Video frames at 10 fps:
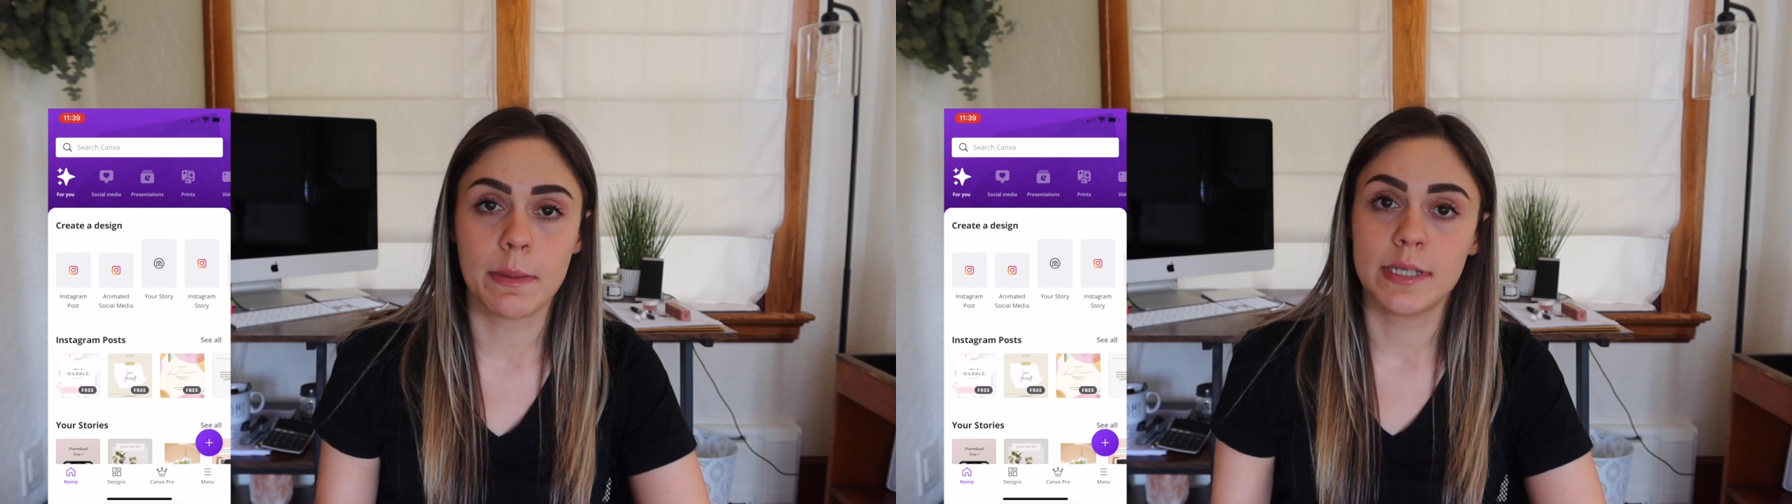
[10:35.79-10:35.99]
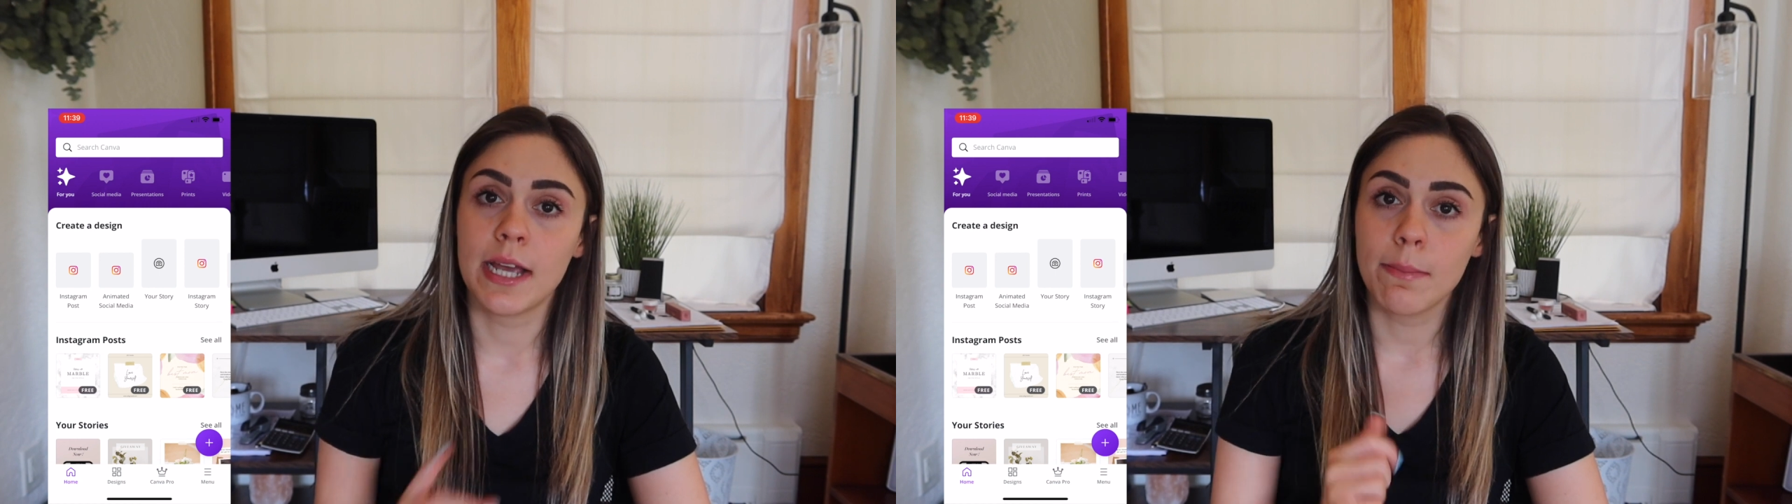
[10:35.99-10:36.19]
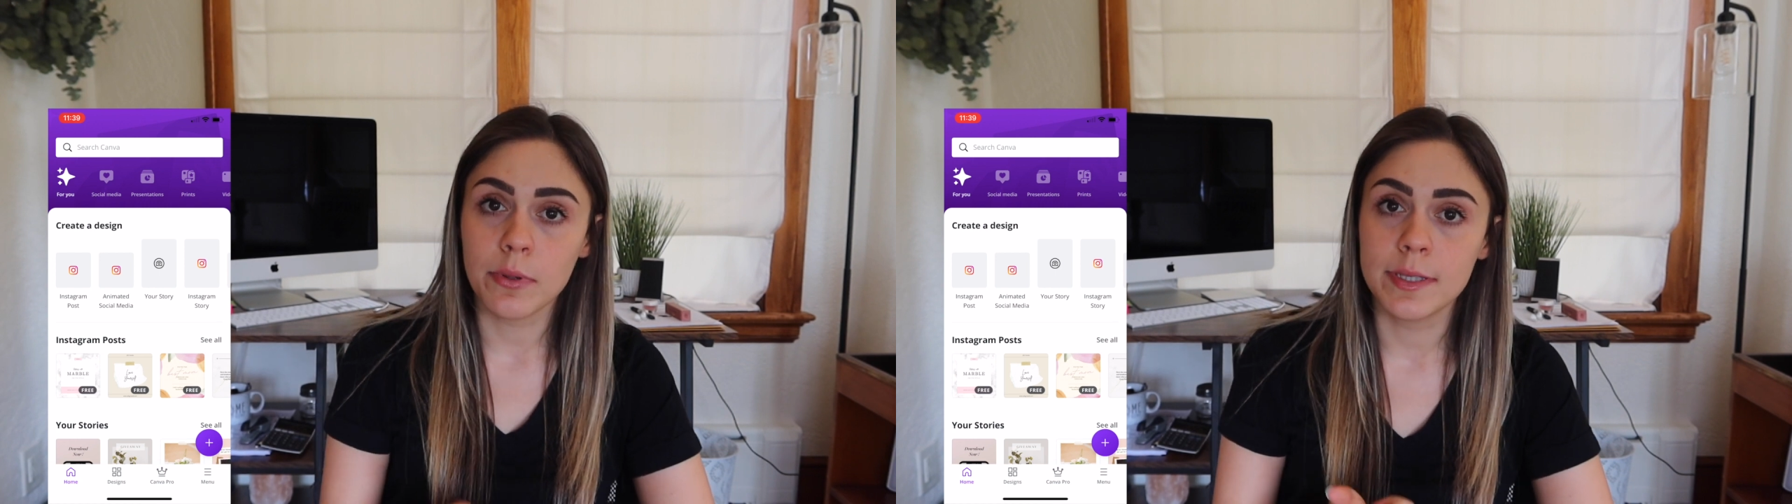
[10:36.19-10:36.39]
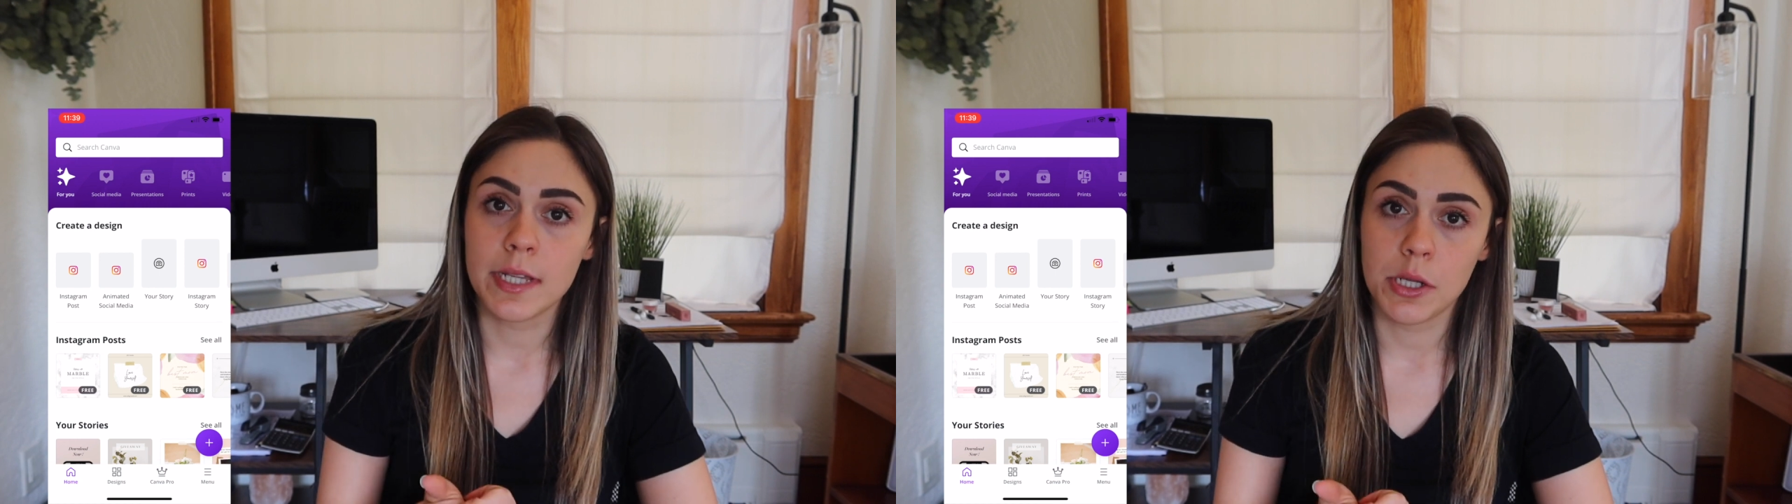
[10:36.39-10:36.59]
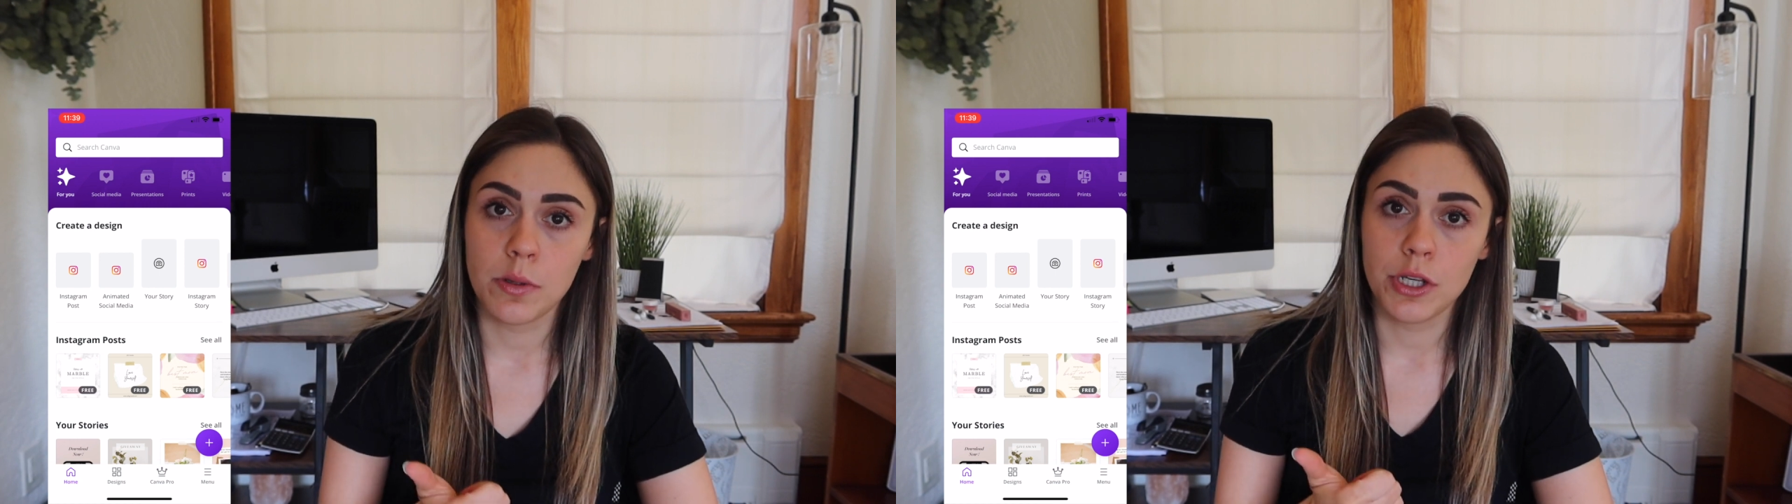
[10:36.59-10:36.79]
the templates
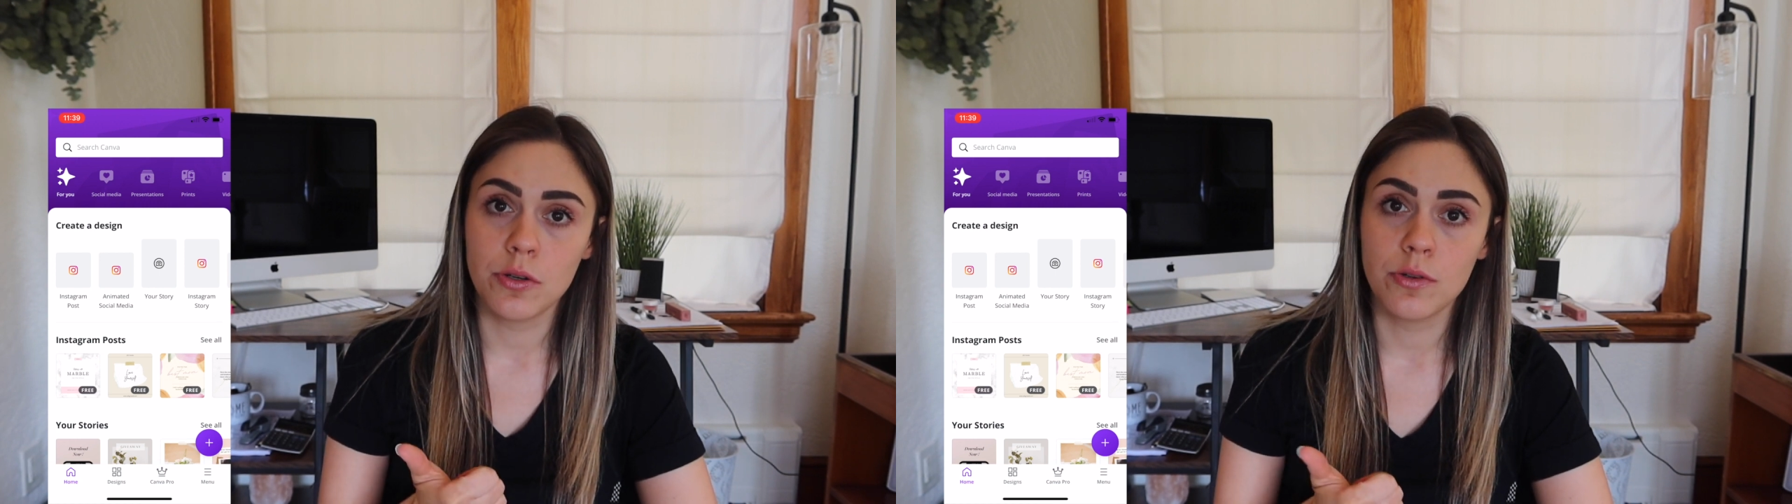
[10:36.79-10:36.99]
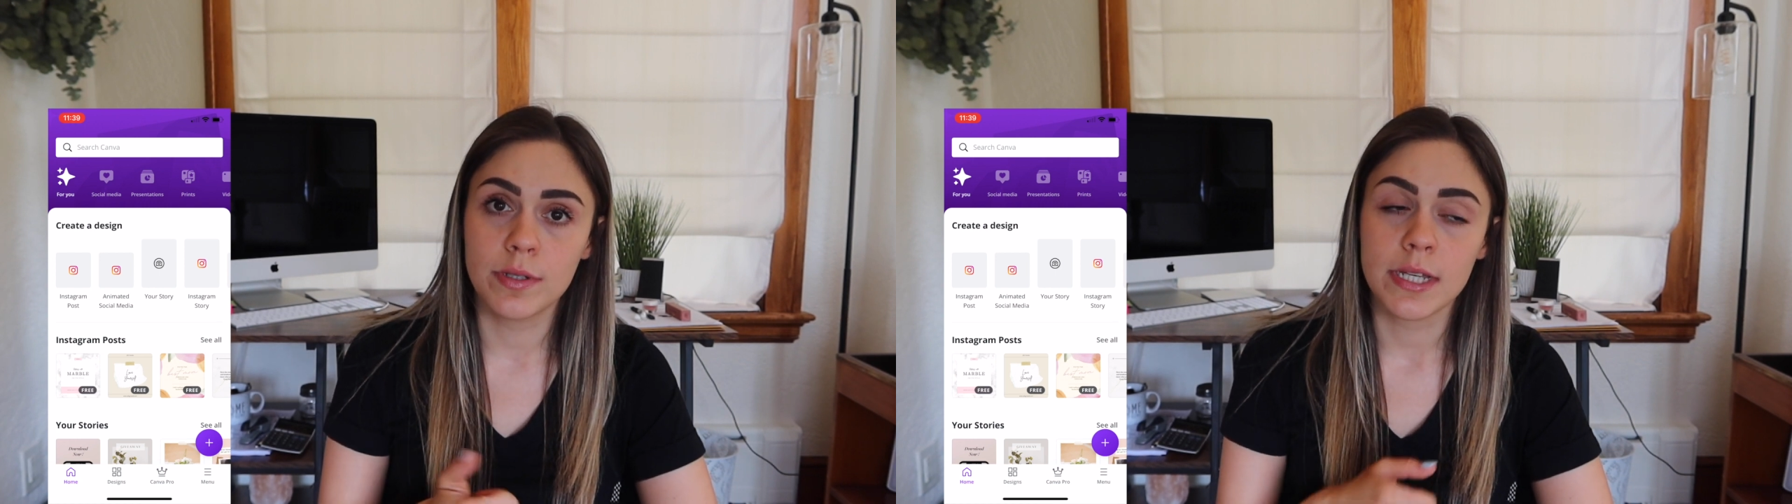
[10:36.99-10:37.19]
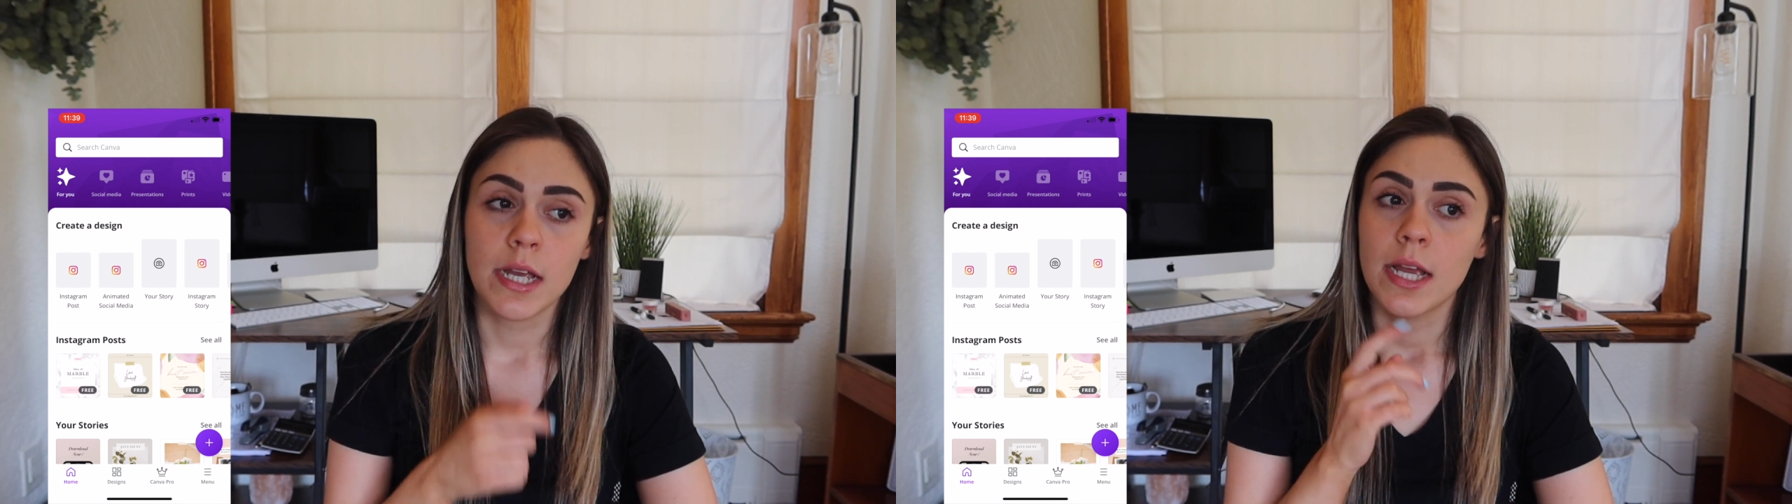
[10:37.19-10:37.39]
that you use,